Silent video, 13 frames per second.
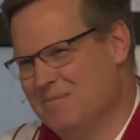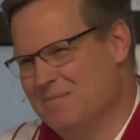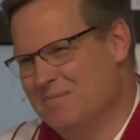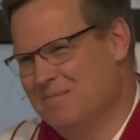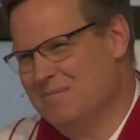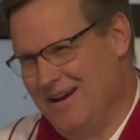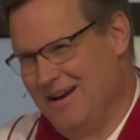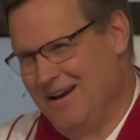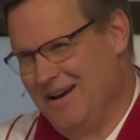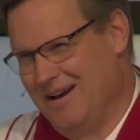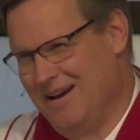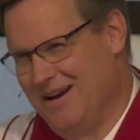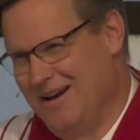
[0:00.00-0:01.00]

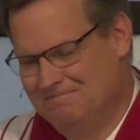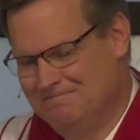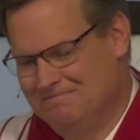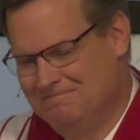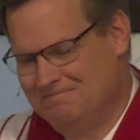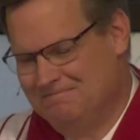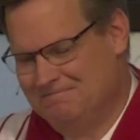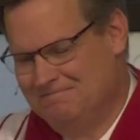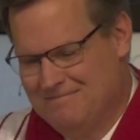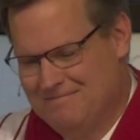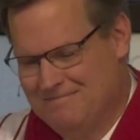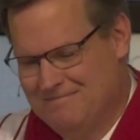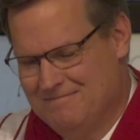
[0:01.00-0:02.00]
ordinary.
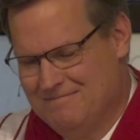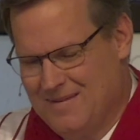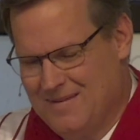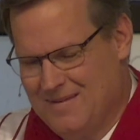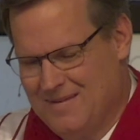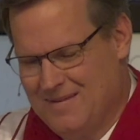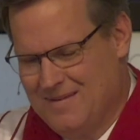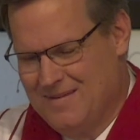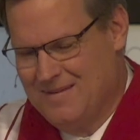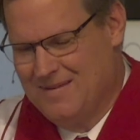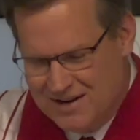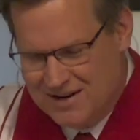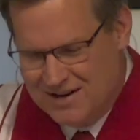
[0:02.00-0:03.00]

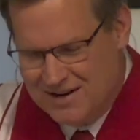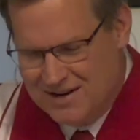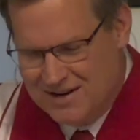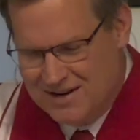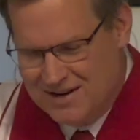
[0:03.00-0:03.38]
Rendering to God what